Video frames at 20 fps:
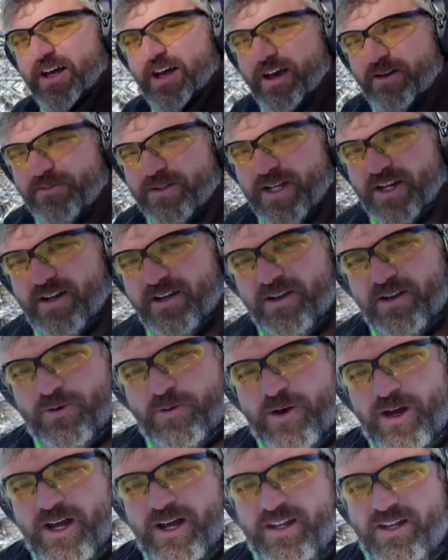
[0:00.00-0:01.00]
I'm telling
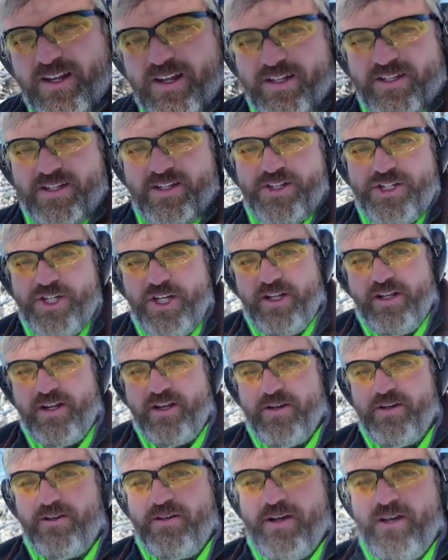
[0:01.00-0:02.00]
you what, it's a cheat
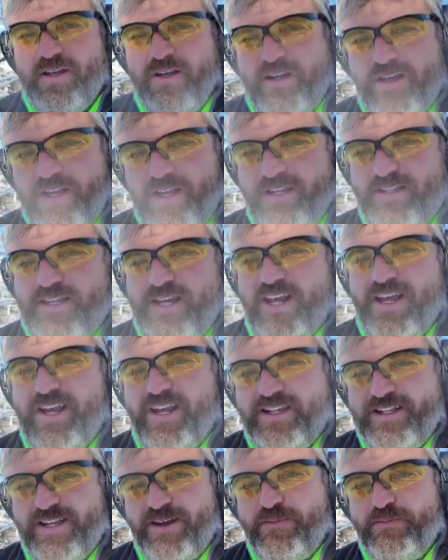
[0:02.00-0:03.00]
code.
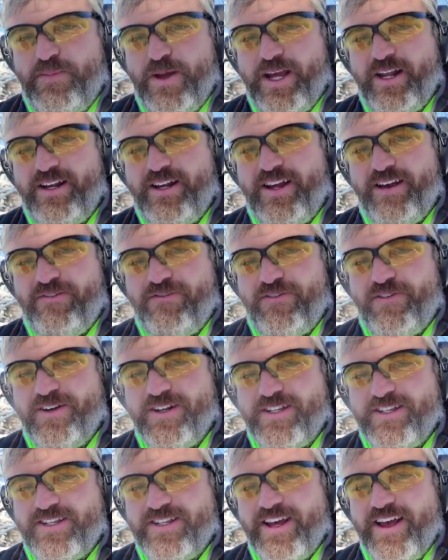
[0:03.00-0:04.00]
It's a big
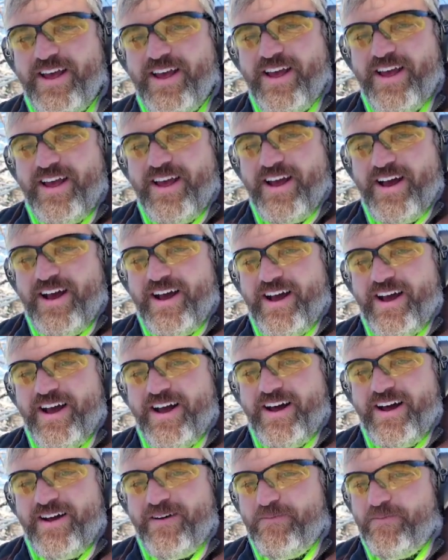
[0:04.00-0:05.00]
difference.
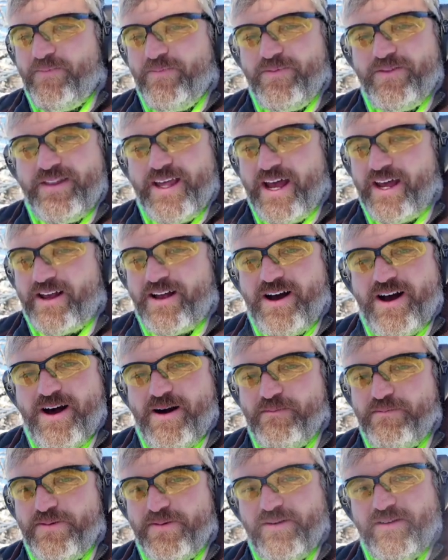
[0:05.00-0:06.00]
That
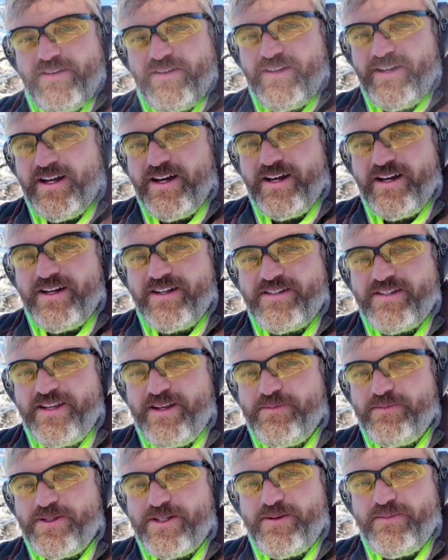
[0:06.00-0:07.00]
comp
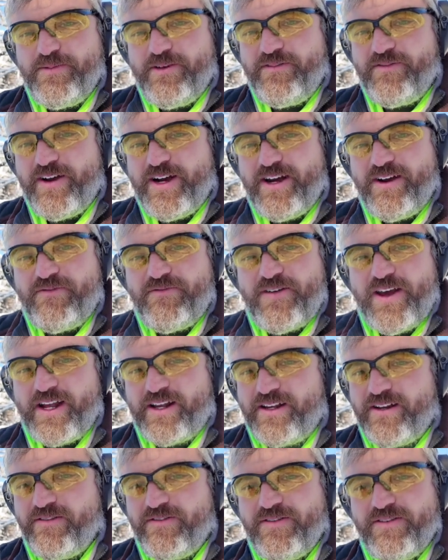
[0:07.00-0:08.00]
seems to be very
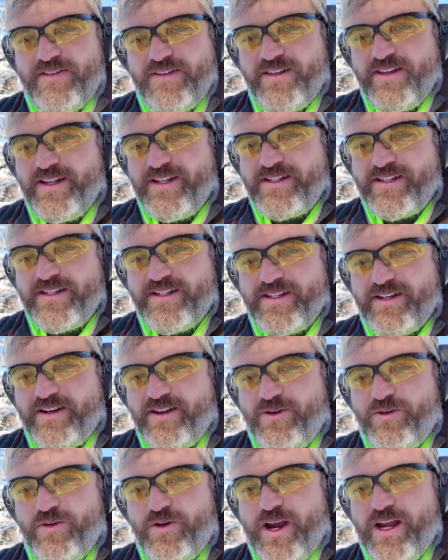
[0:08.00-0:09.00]
effective. This is a
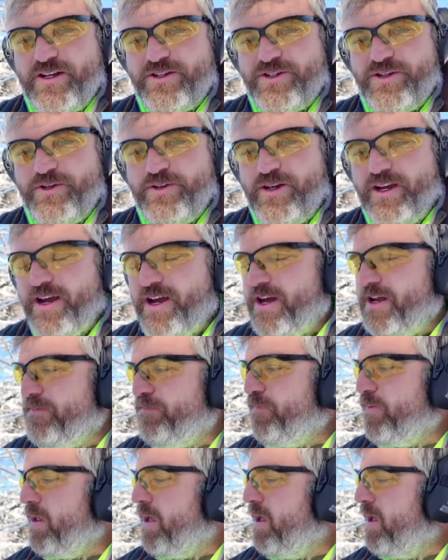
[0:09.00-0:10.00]
great shooting gun.